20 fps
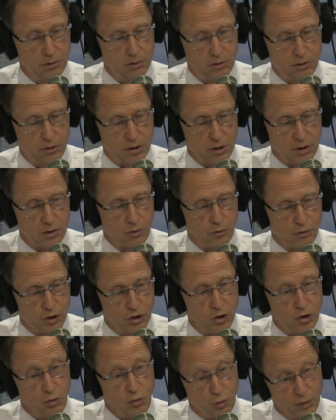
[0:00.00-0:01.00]
do
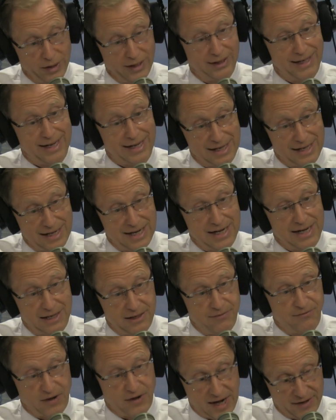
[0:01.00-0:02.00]
you really
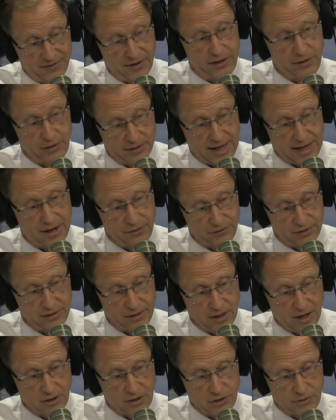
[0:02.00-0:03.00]
need
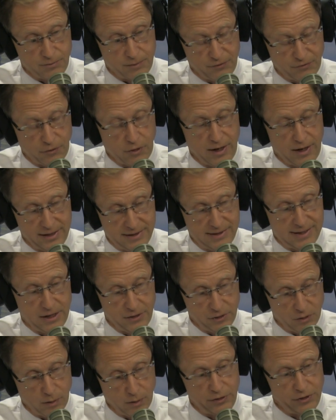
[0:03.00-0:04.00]
$500,000 before I tell
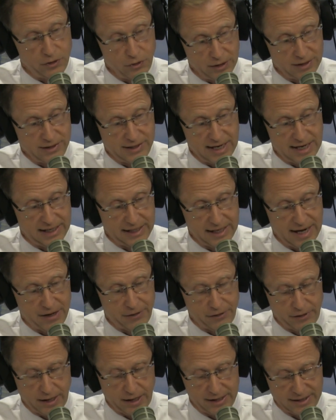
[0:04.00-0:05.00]
you whether you can take it out
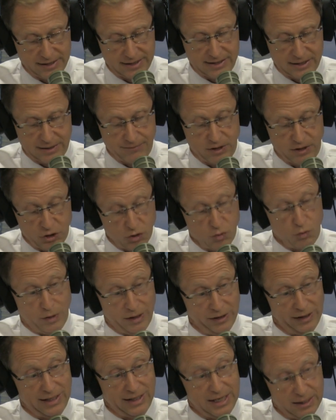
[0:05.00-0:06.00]
or not? Is it something you
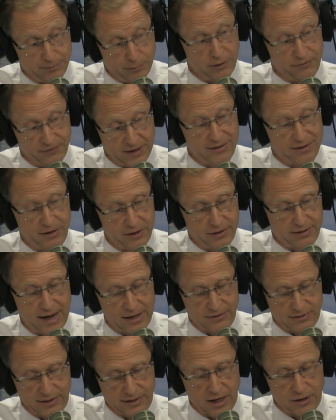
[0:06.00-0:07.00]
really need to put
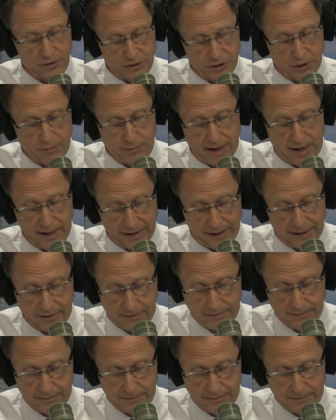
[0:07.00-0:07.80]
$500,000 in your pocket?